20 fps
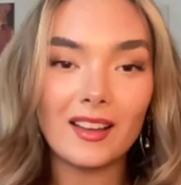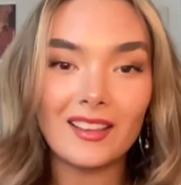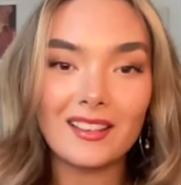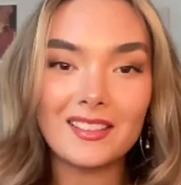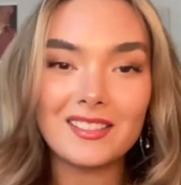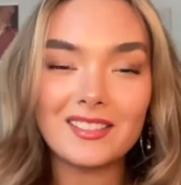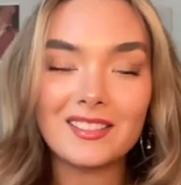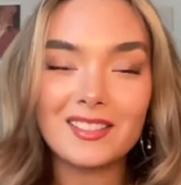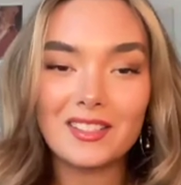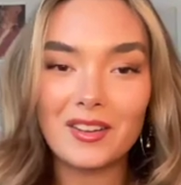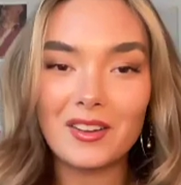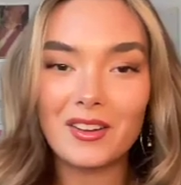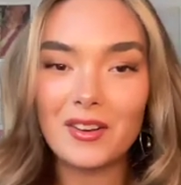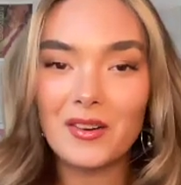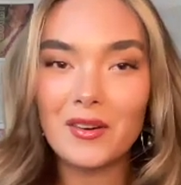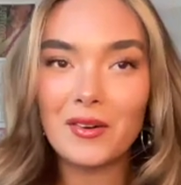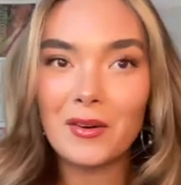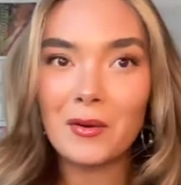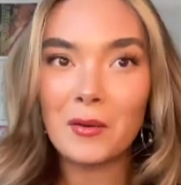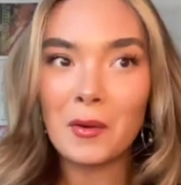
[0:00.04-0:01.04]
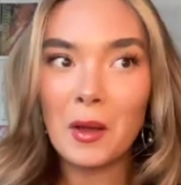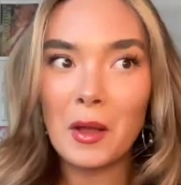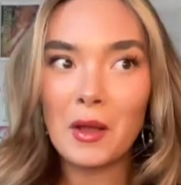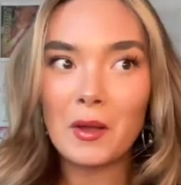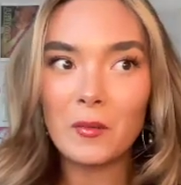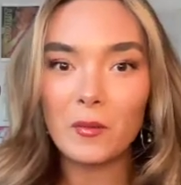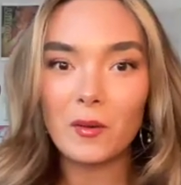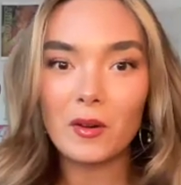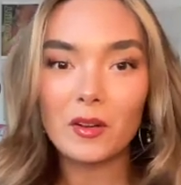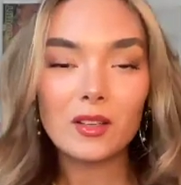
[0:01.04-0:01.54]
guys, so
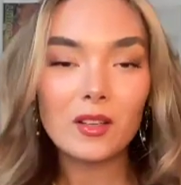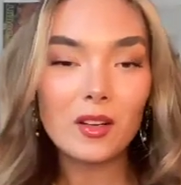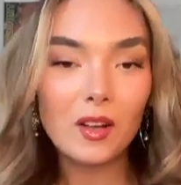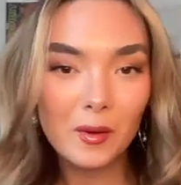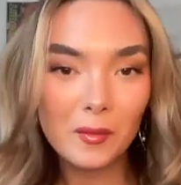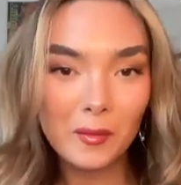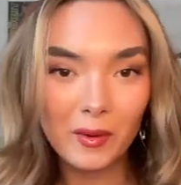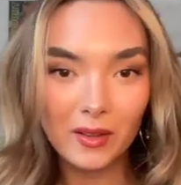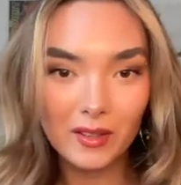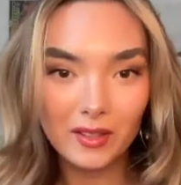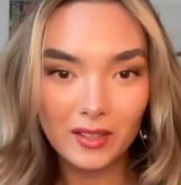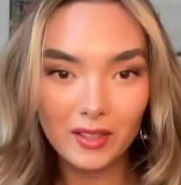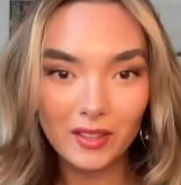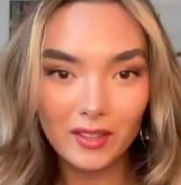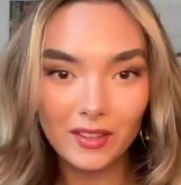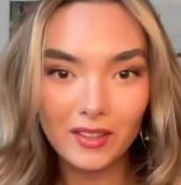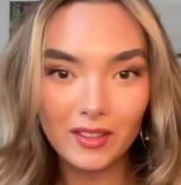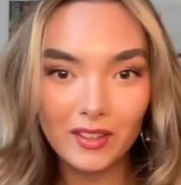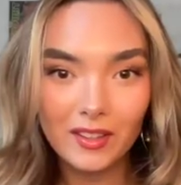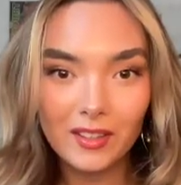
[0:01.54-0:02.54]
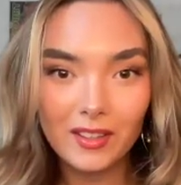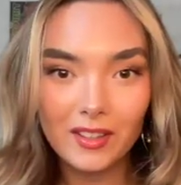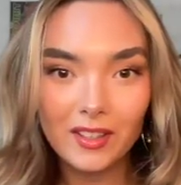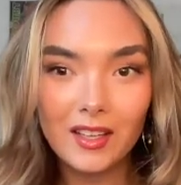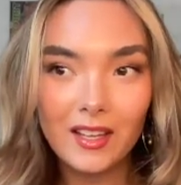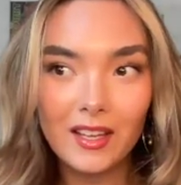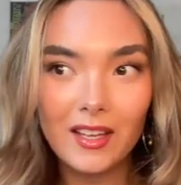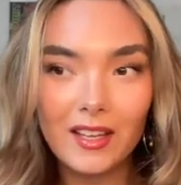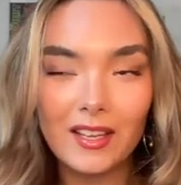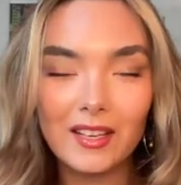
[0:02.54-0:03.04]
I wanted to hop on here
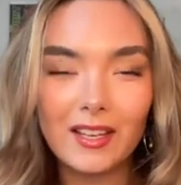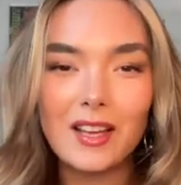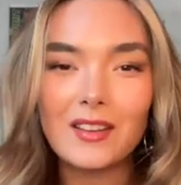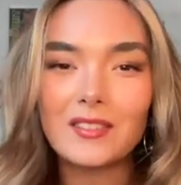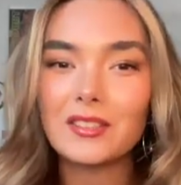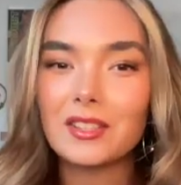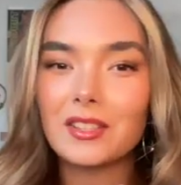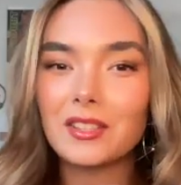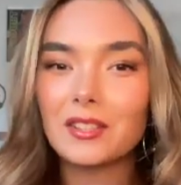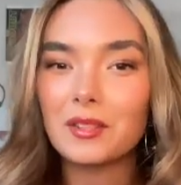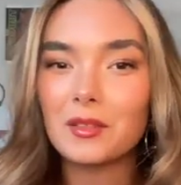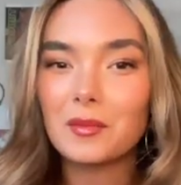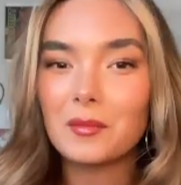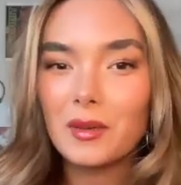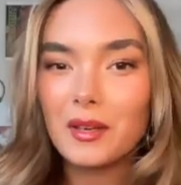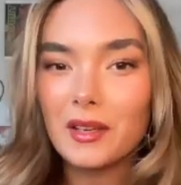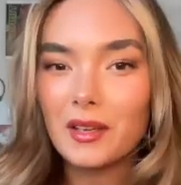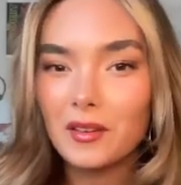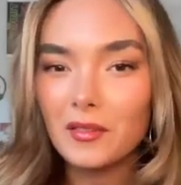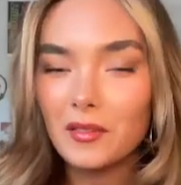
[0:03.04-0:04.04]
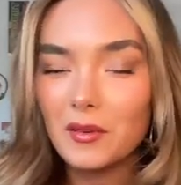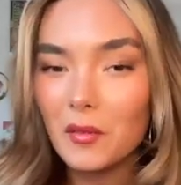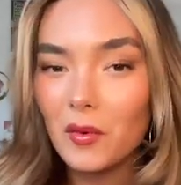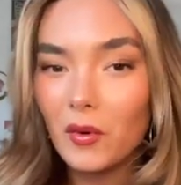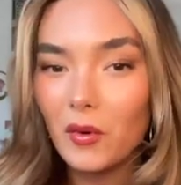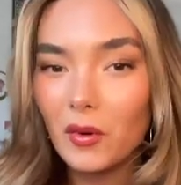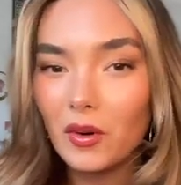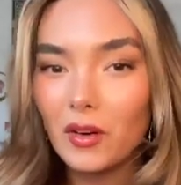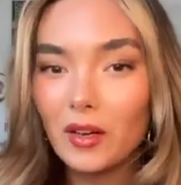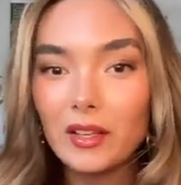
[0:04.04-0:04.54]
and have a little bit of a
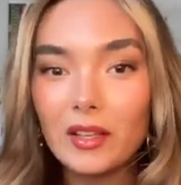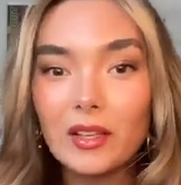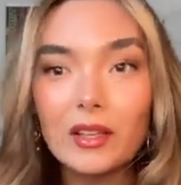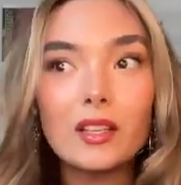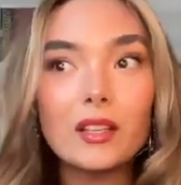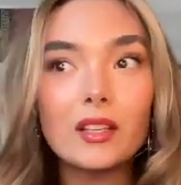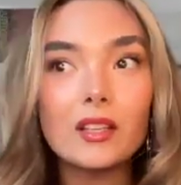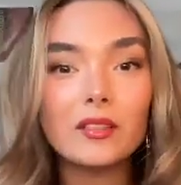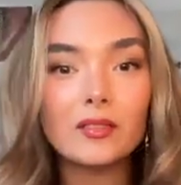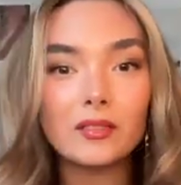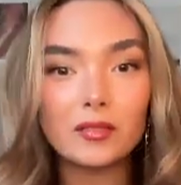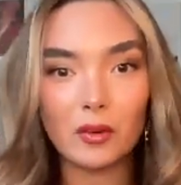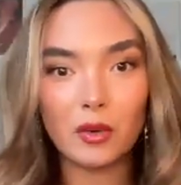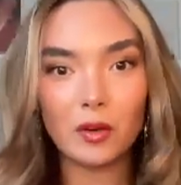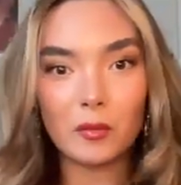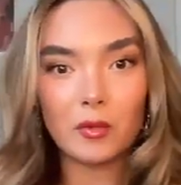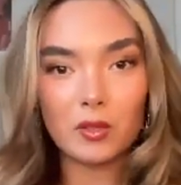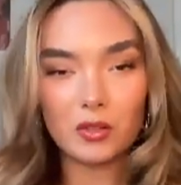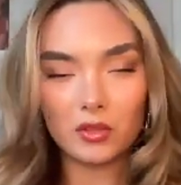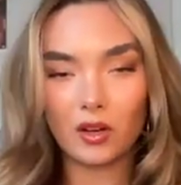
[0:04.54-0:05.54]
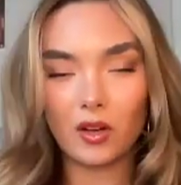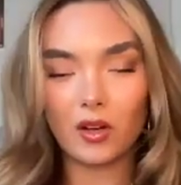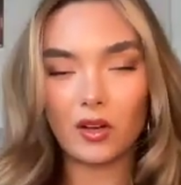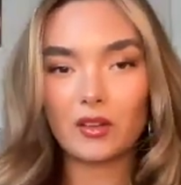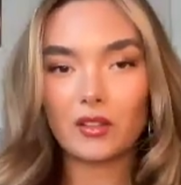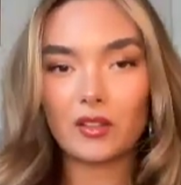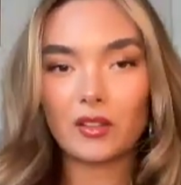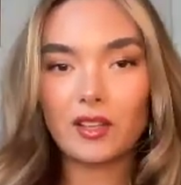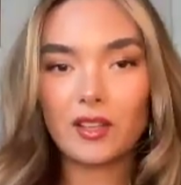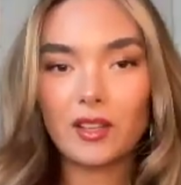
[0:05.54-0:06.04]
more informal
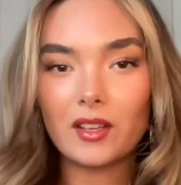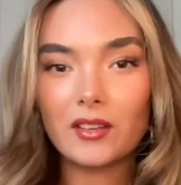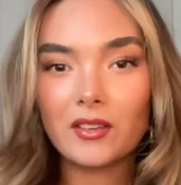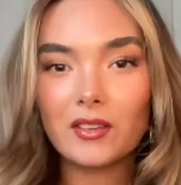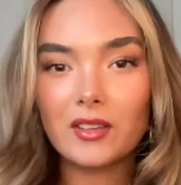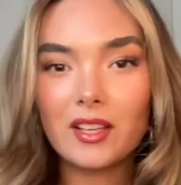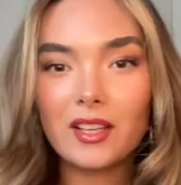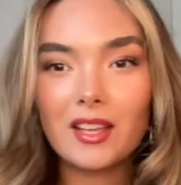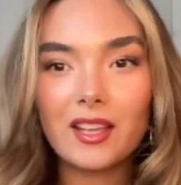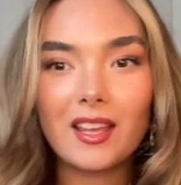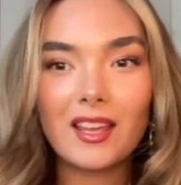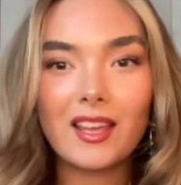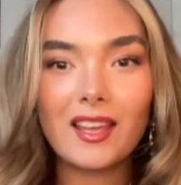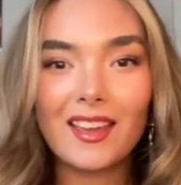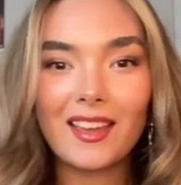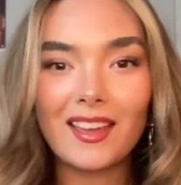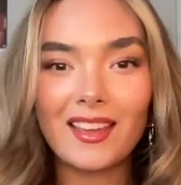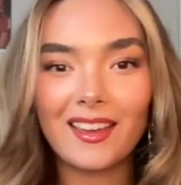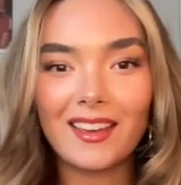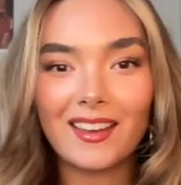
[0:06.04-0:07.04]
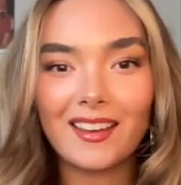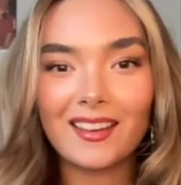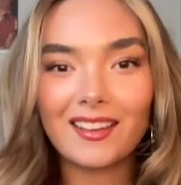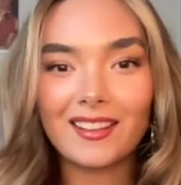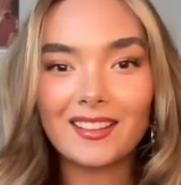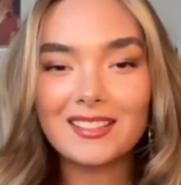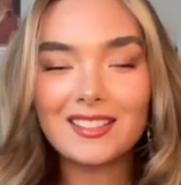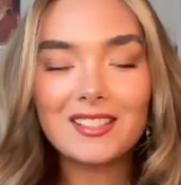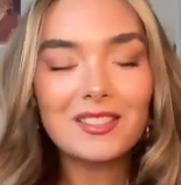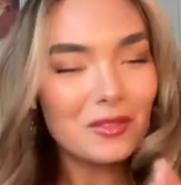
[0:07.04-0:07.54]
talk with you.
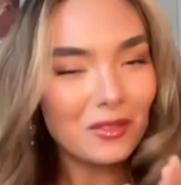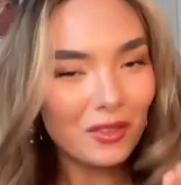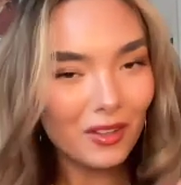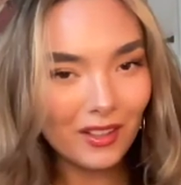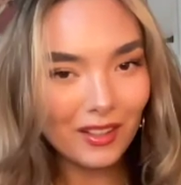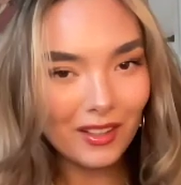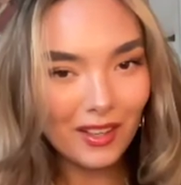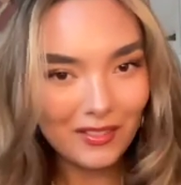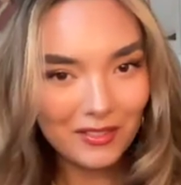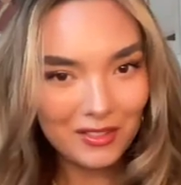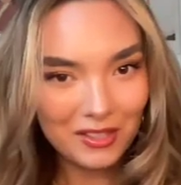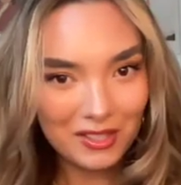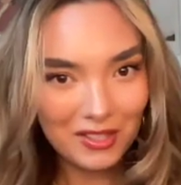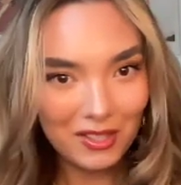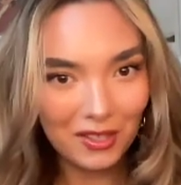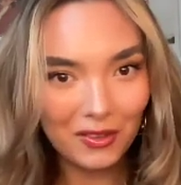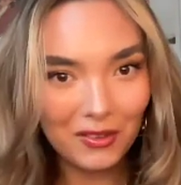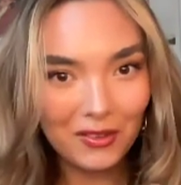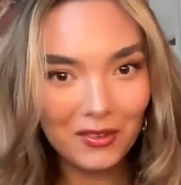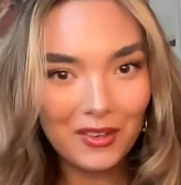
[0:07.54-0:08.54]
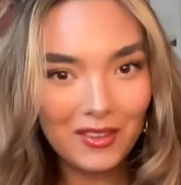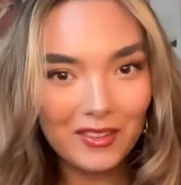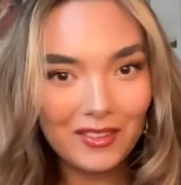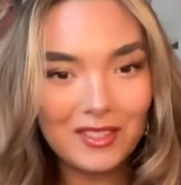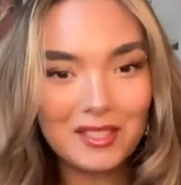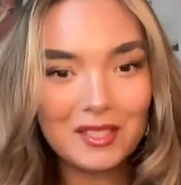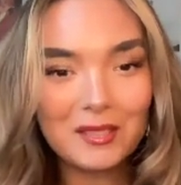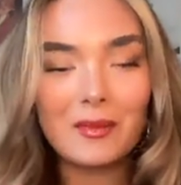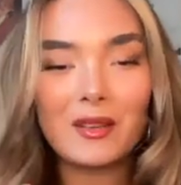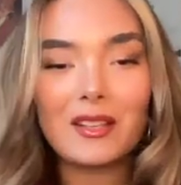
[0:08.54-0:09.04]
And since we're not going to have a show
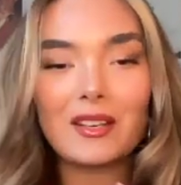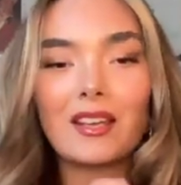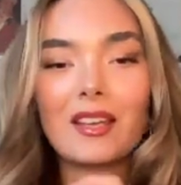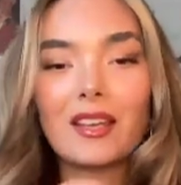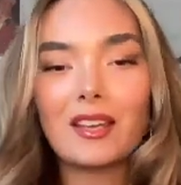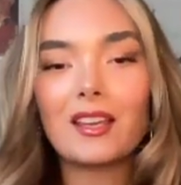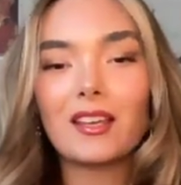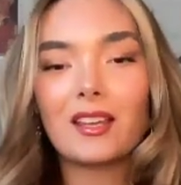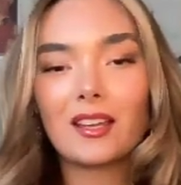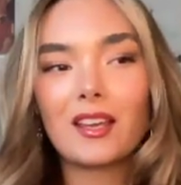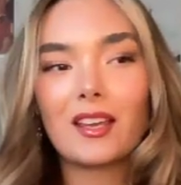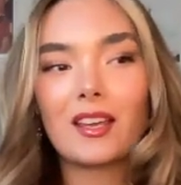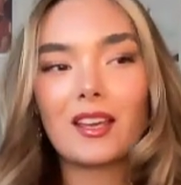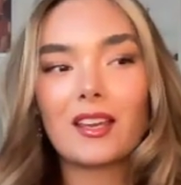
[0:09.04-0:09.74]
this Monday,